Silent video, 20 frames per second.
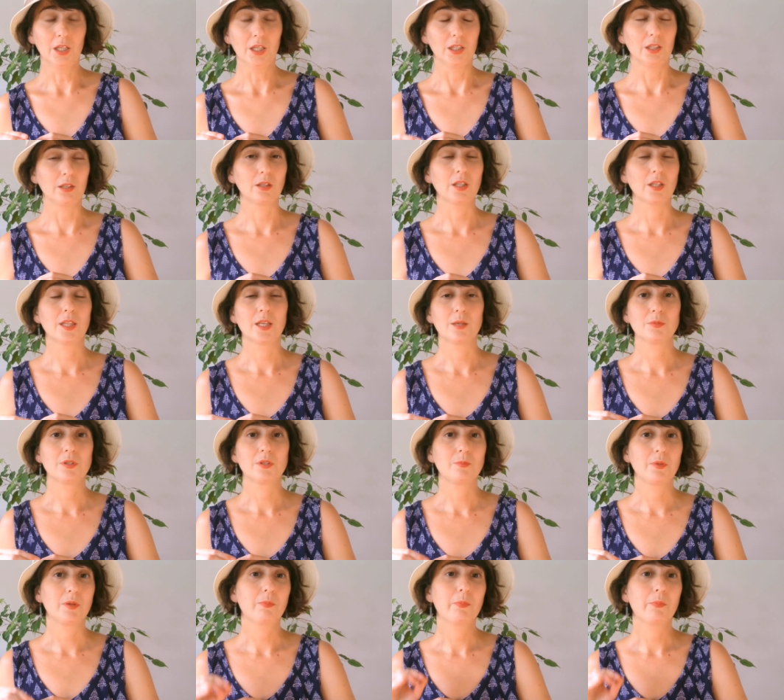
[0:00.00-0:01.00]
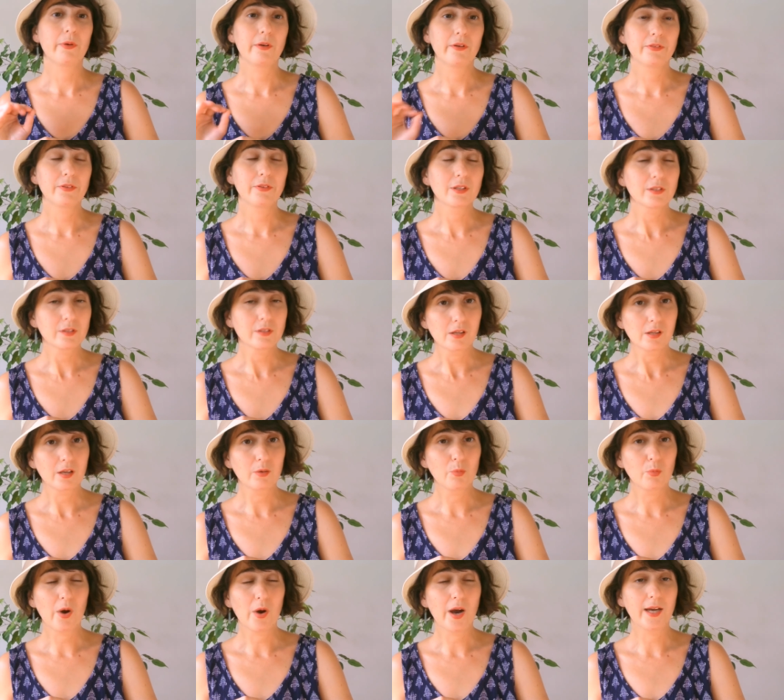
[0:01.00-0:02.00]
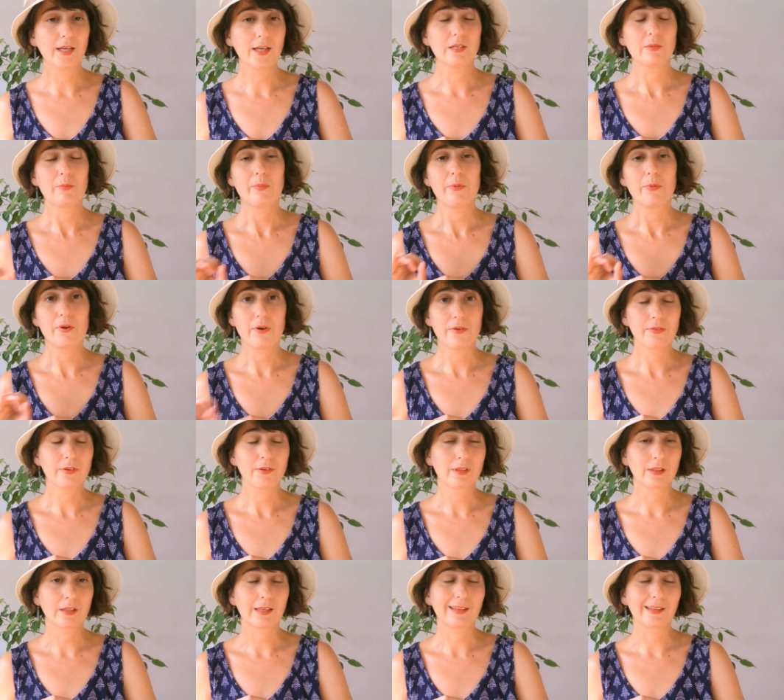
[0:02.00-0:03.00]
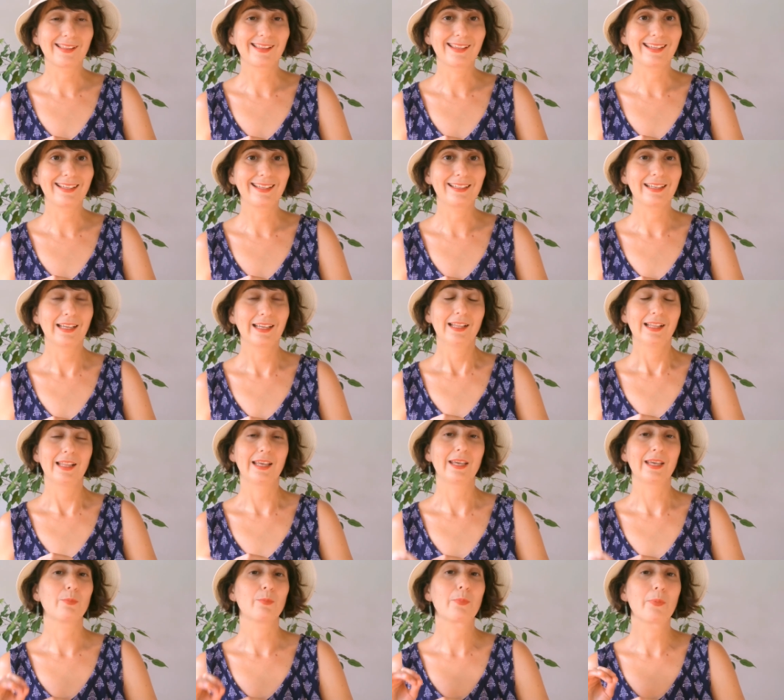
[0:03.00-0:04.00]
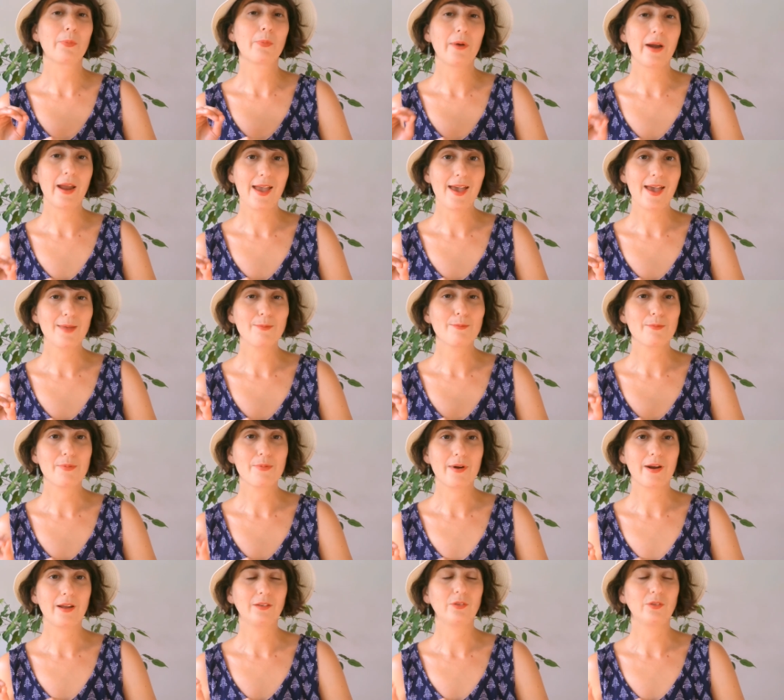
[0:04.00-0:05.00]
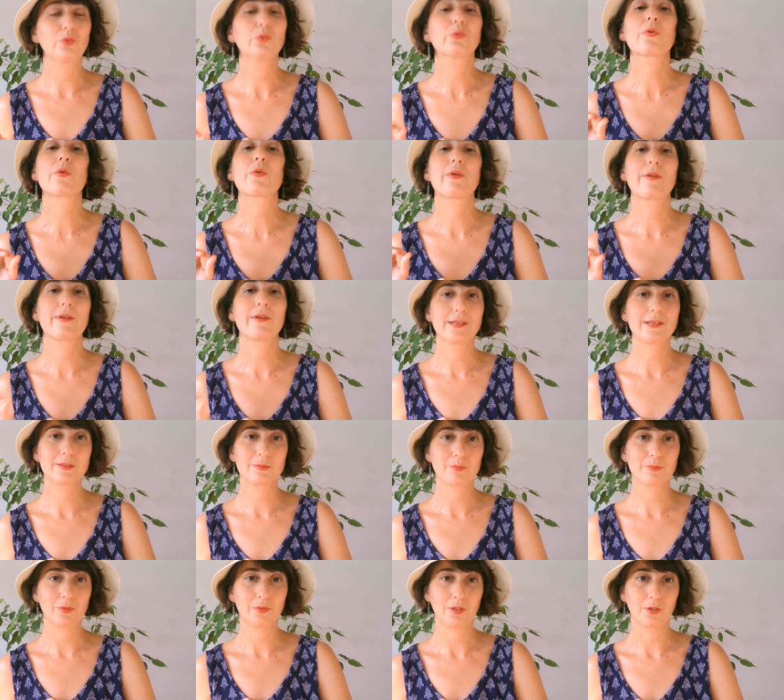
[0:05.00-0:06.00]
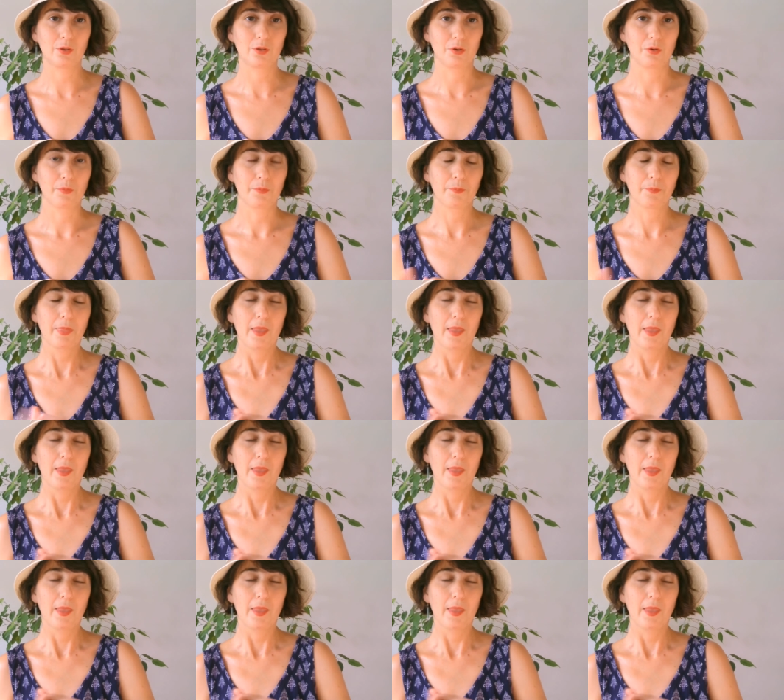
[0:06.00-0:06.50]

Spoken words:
You need them to be perfectly white, perfectly clean, like brand new, crisp new.